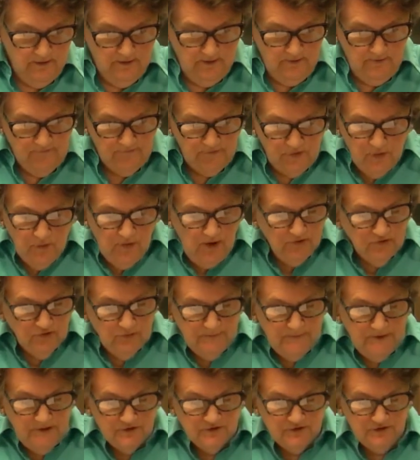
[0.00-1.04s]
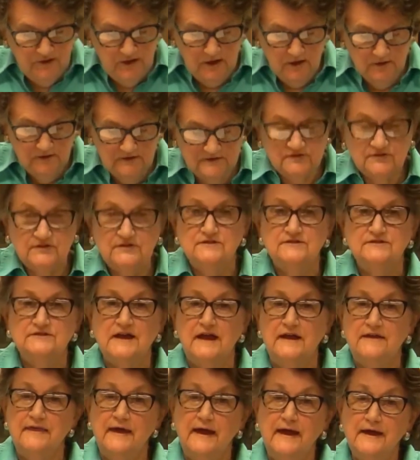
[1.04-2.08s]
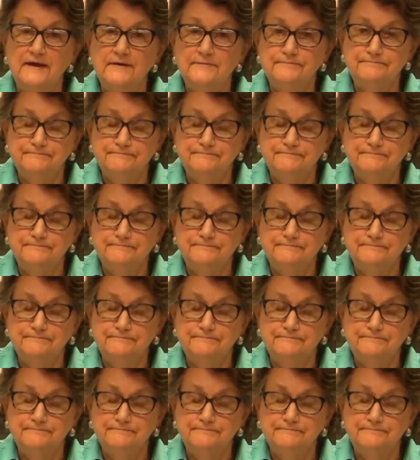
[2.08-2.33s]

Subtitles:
Few other missionaries could say that,